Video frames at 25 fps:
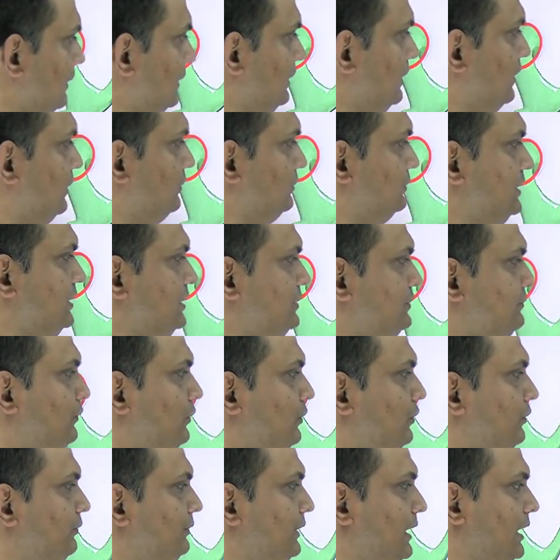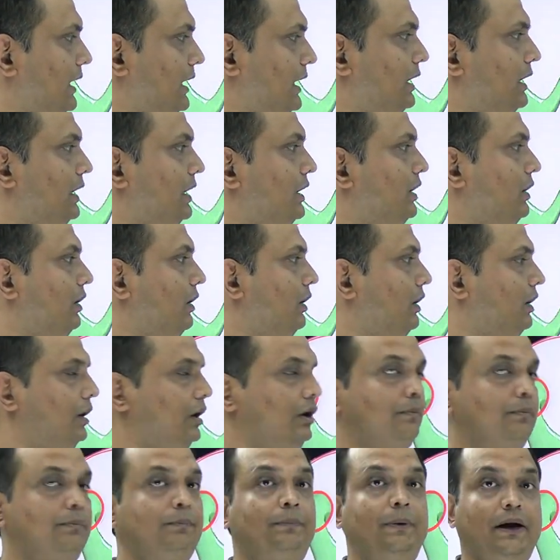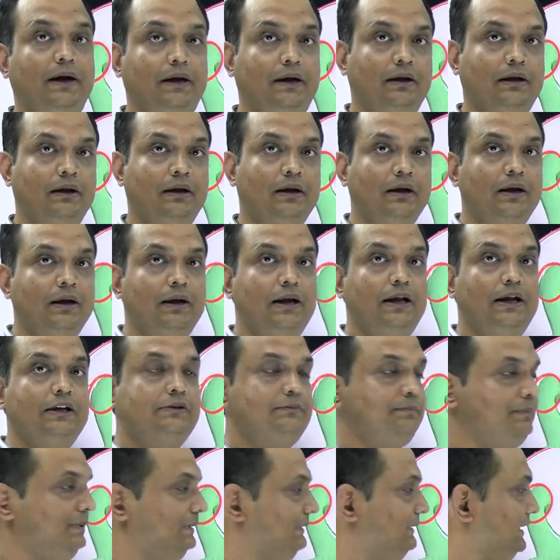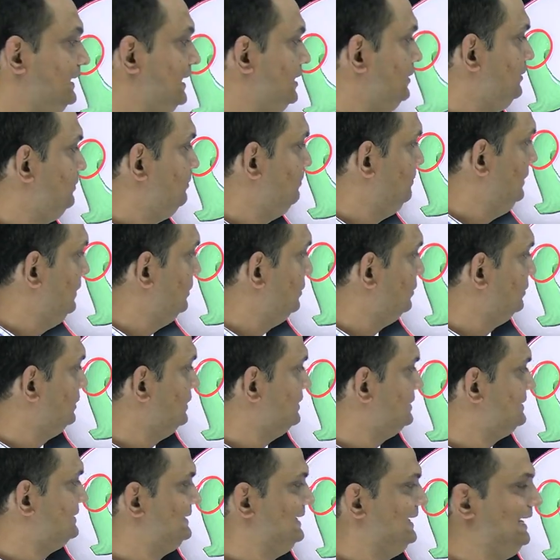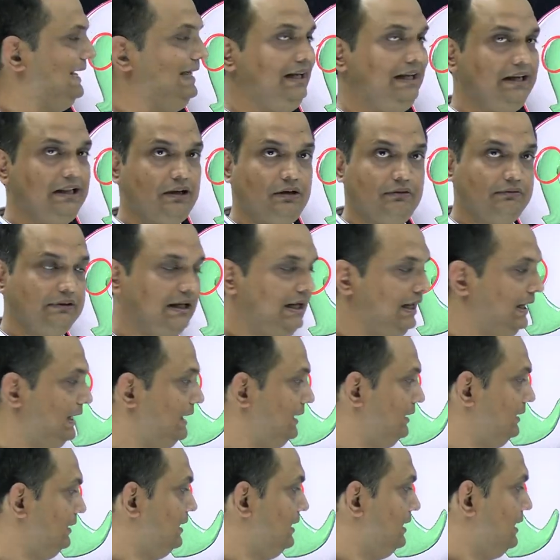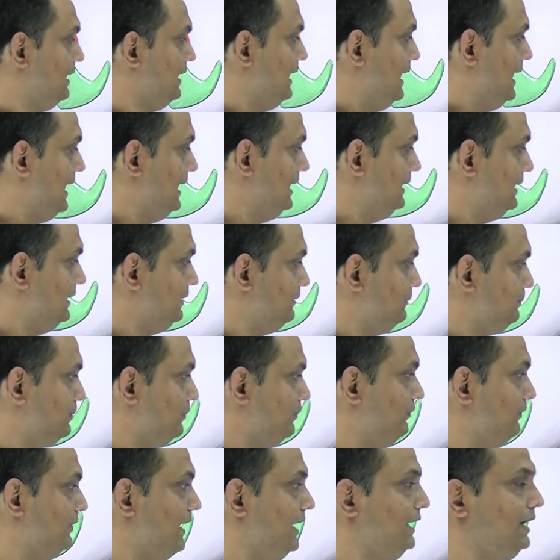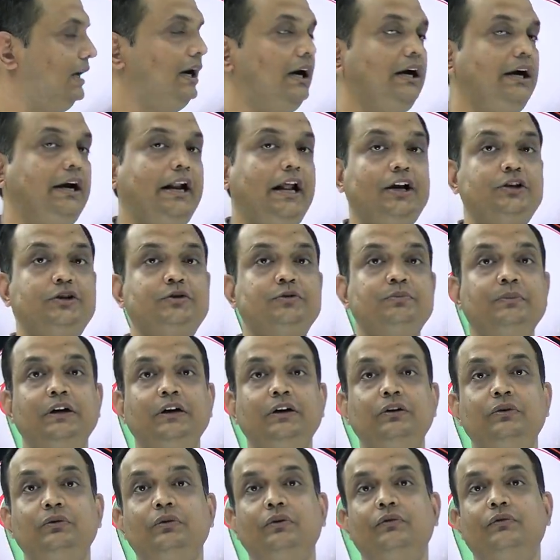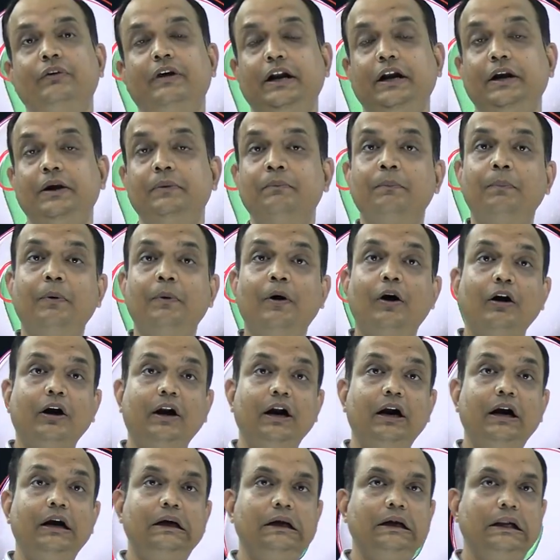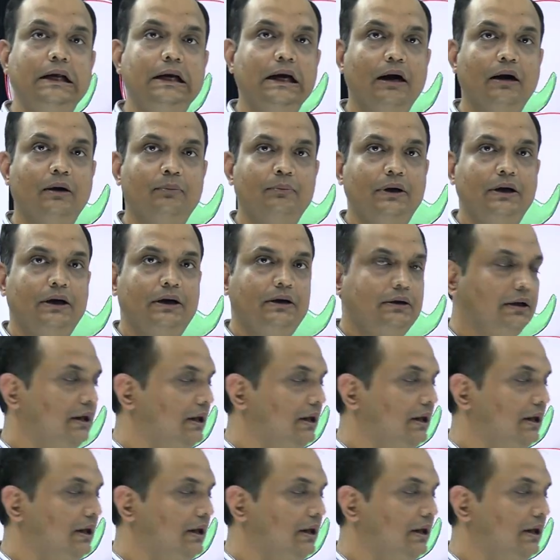Now, this fovea or pit is present below the center of the head, and it provides attachment to a very important ligament,